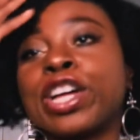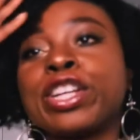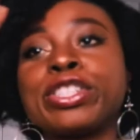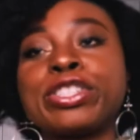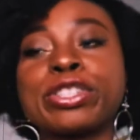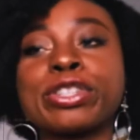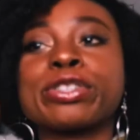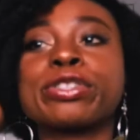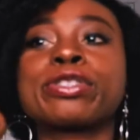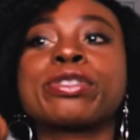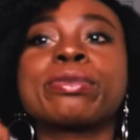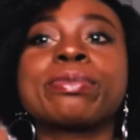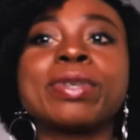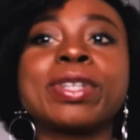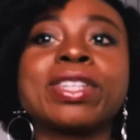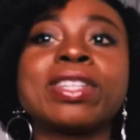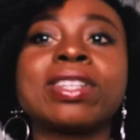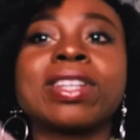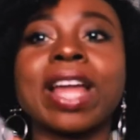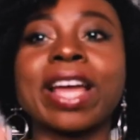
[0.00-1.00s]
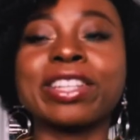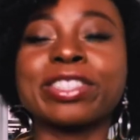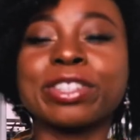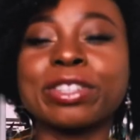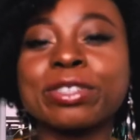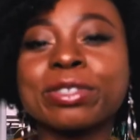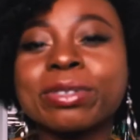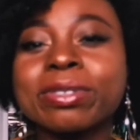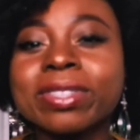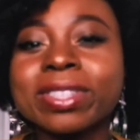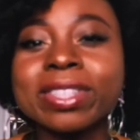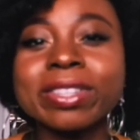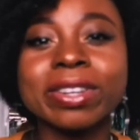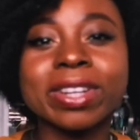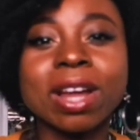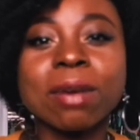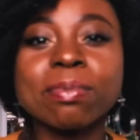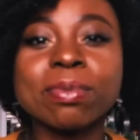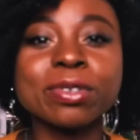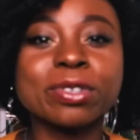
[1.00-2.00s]
just to be like just to see
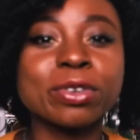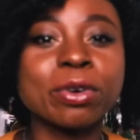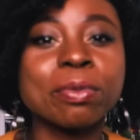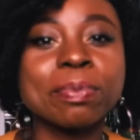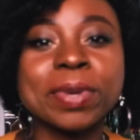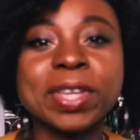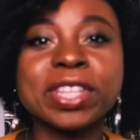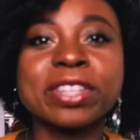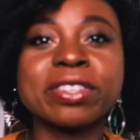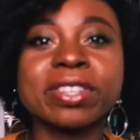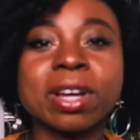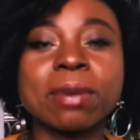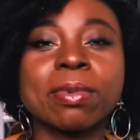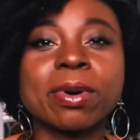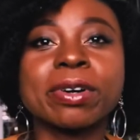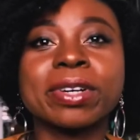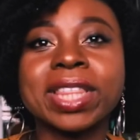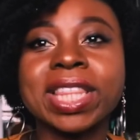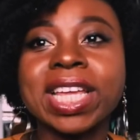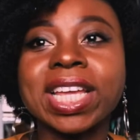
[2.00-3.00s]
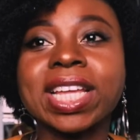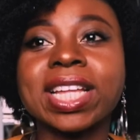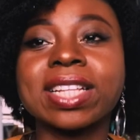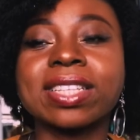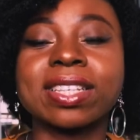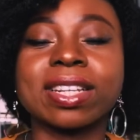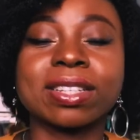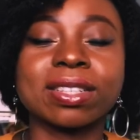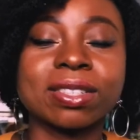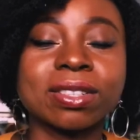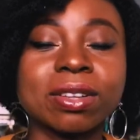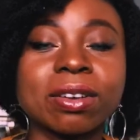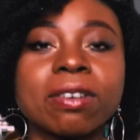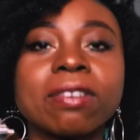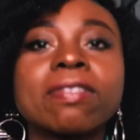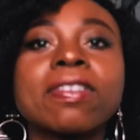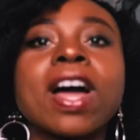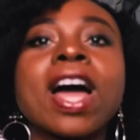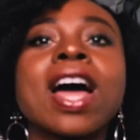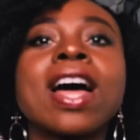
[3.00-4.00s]
other people's opinion about things and
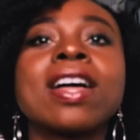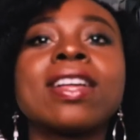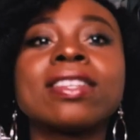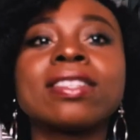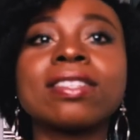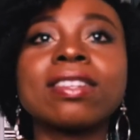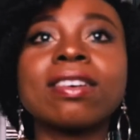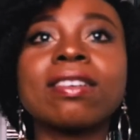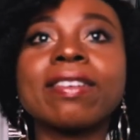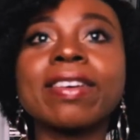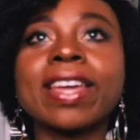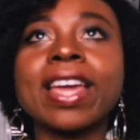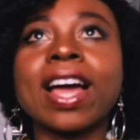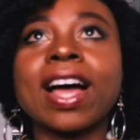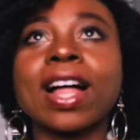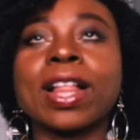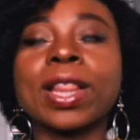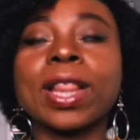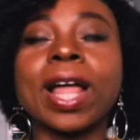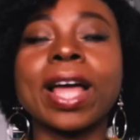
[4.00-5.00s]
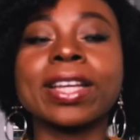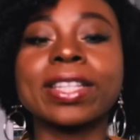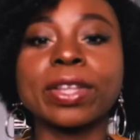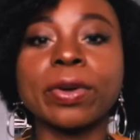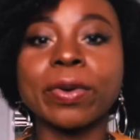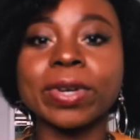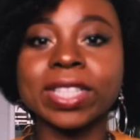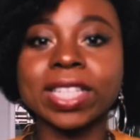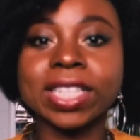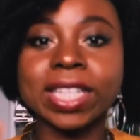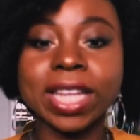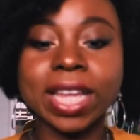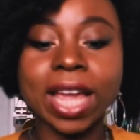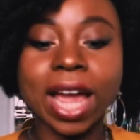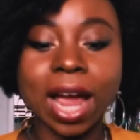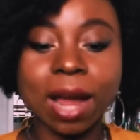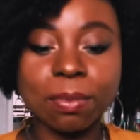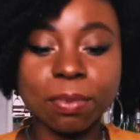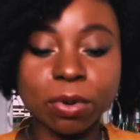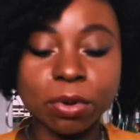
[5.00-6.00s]
stuff so yeah like there was a day
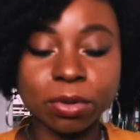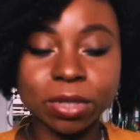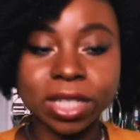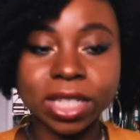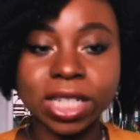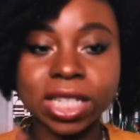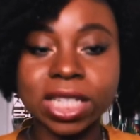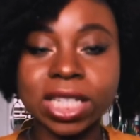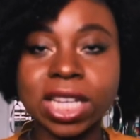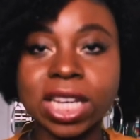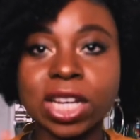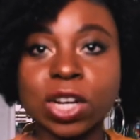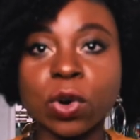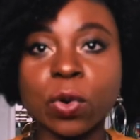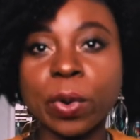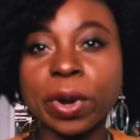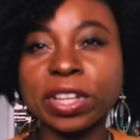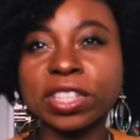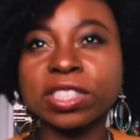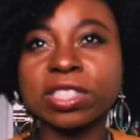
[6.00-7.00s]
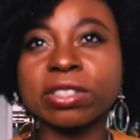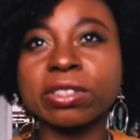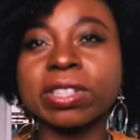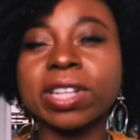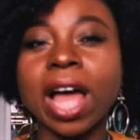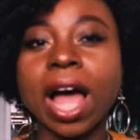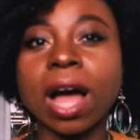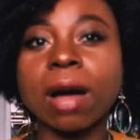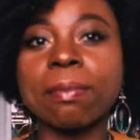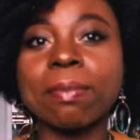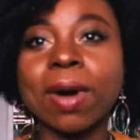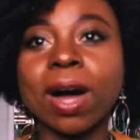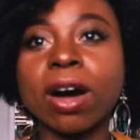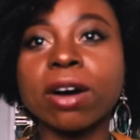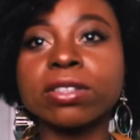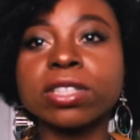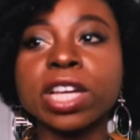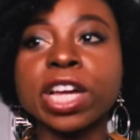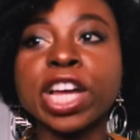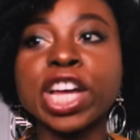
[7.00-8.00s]
i put in a question
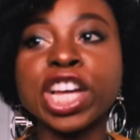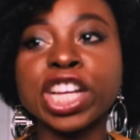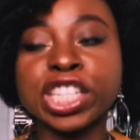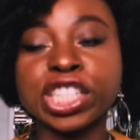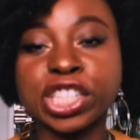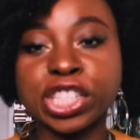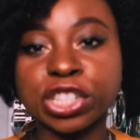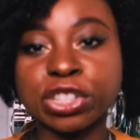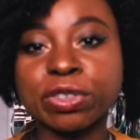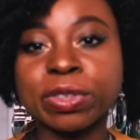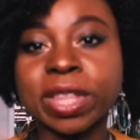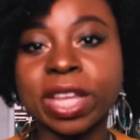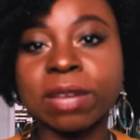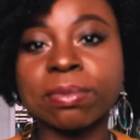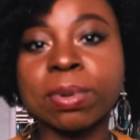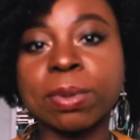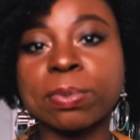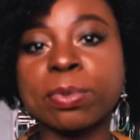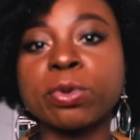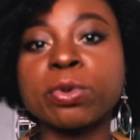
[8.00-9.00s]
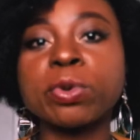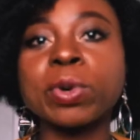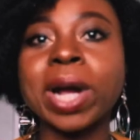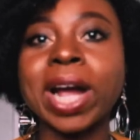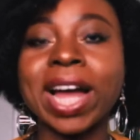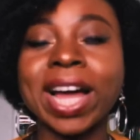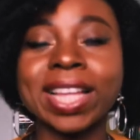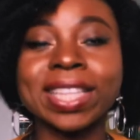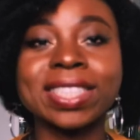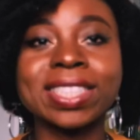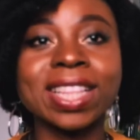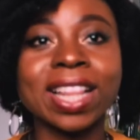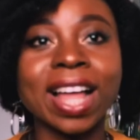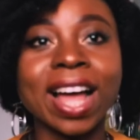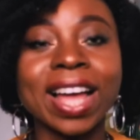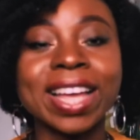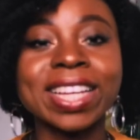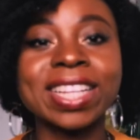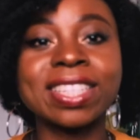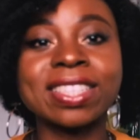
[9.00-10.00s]
about do you think people can
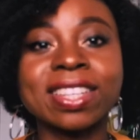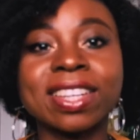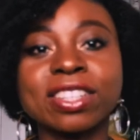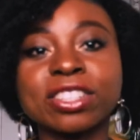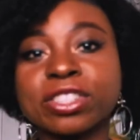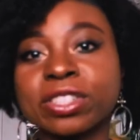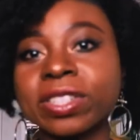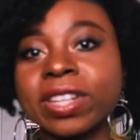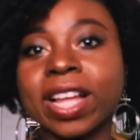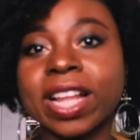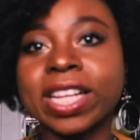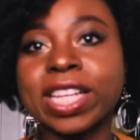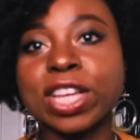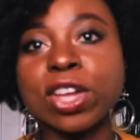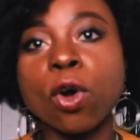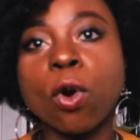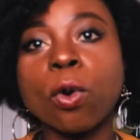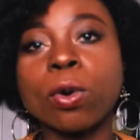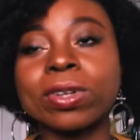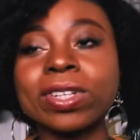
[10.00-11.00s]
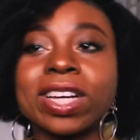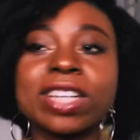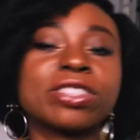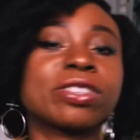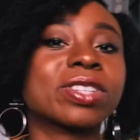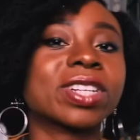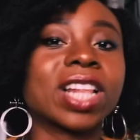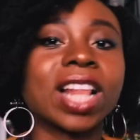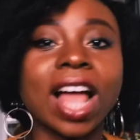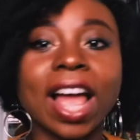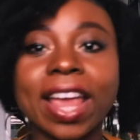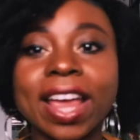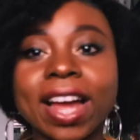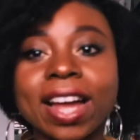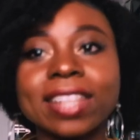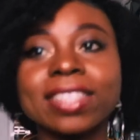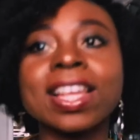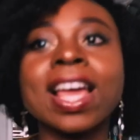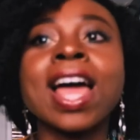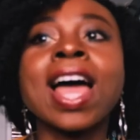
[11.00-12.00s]
lie intentionally or they're just
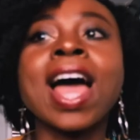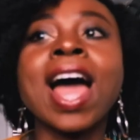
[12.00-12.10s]
liars